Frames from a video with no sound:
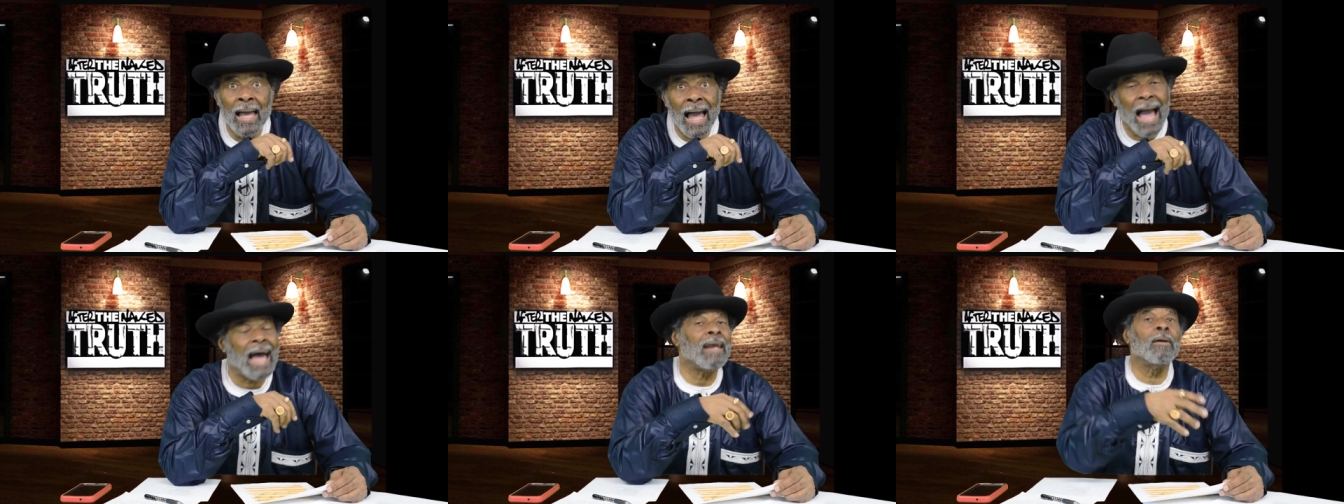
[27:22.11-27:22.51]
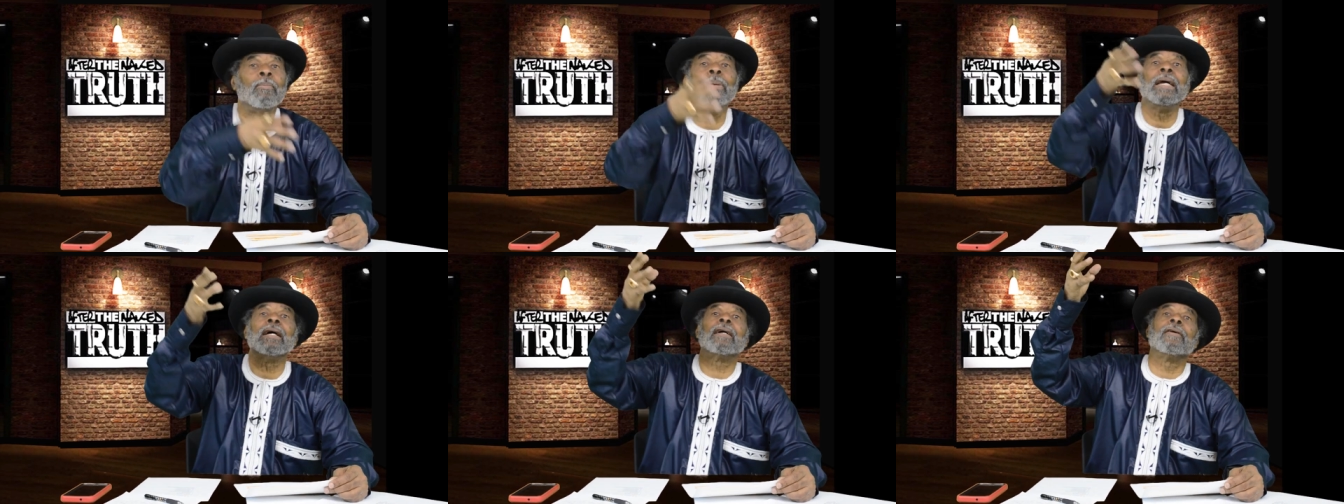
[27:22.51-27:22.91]
I done
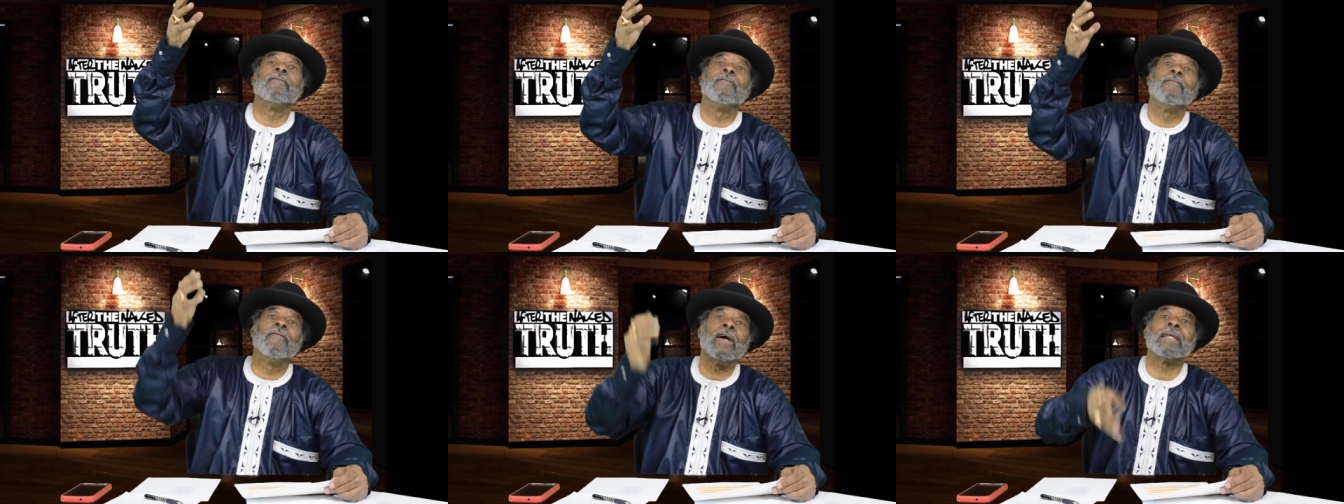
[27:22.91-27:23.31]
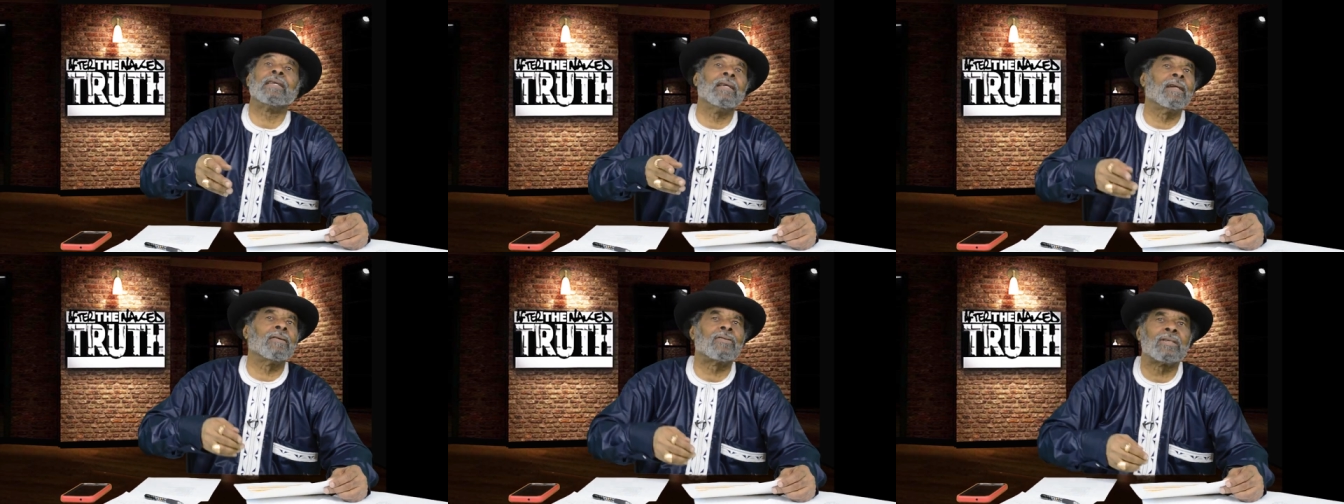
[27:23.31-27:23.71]
been
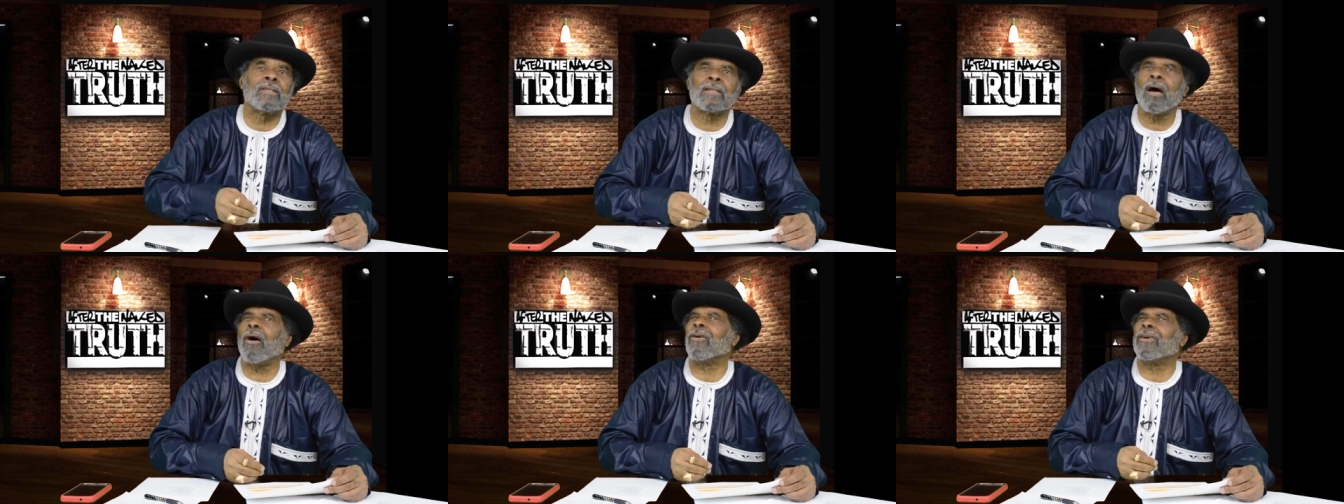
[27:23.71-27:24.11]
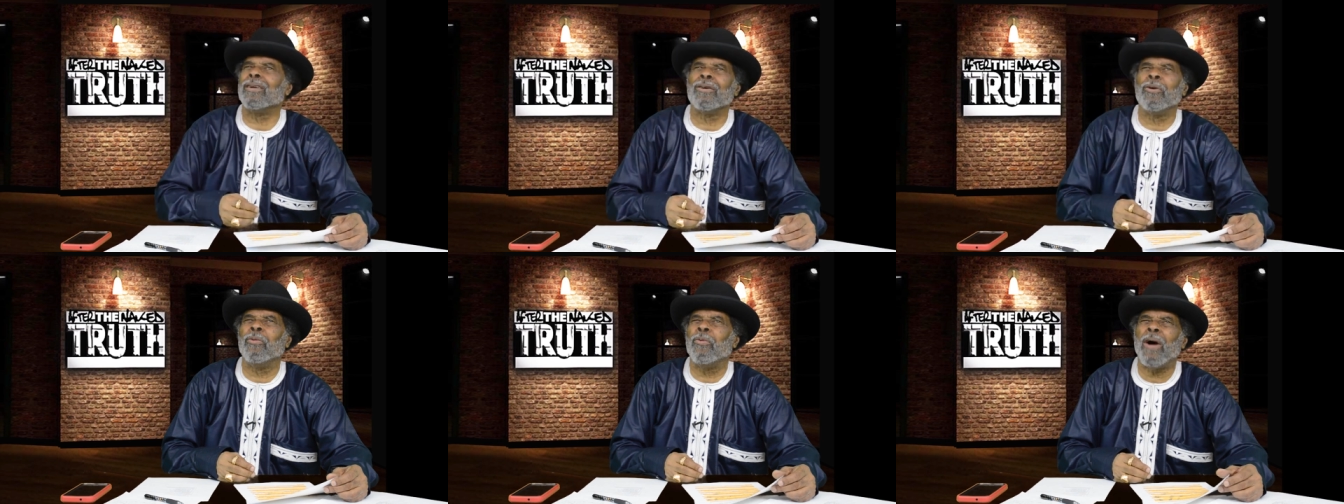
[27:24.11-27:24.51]
convicted of stalking
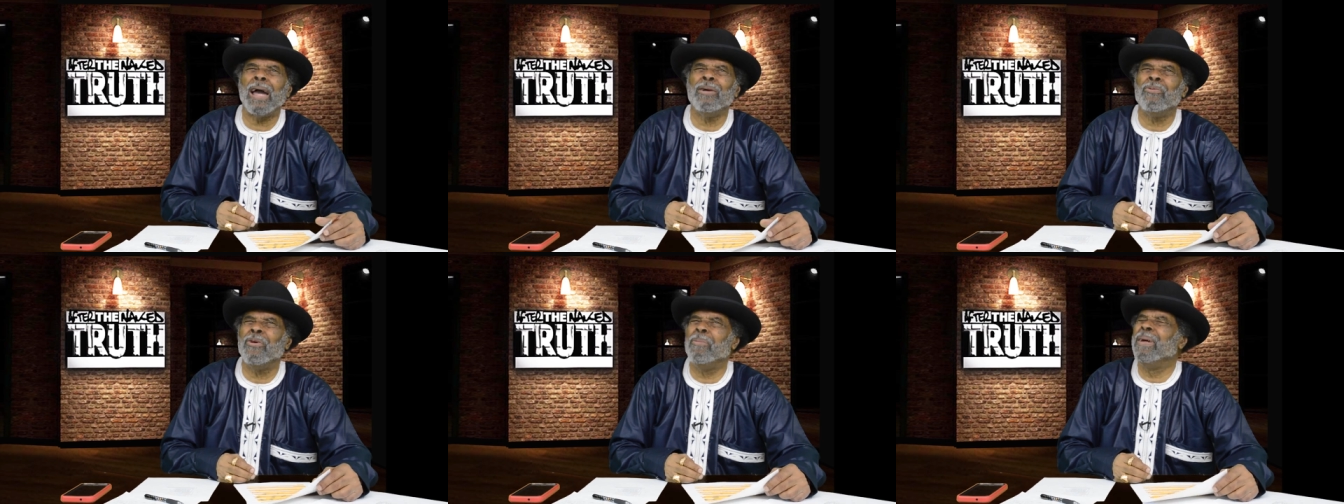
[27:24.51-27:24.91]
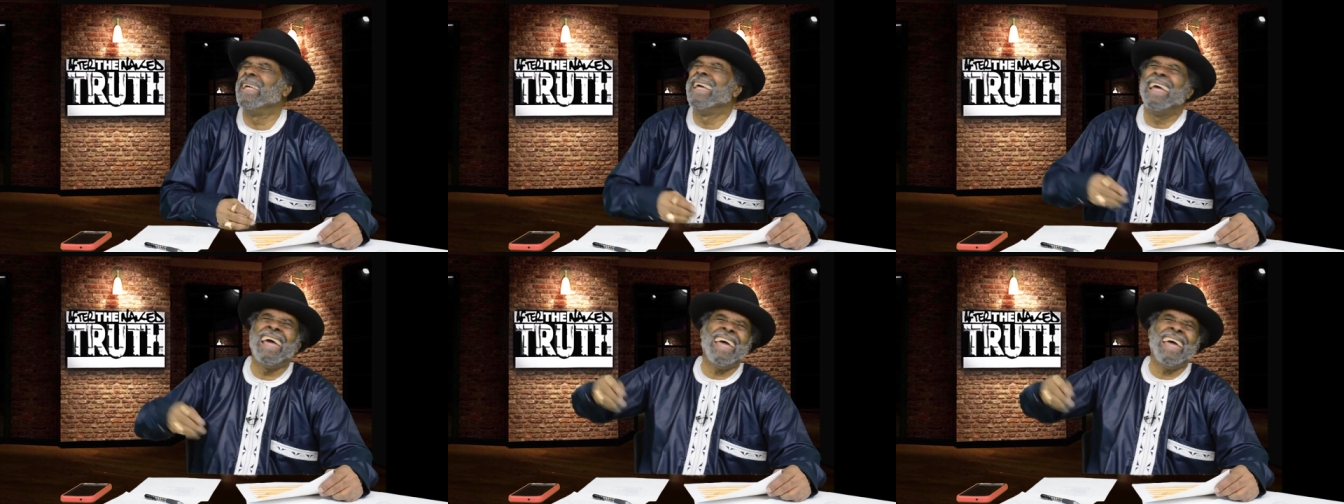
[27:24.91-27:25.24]
a white woman,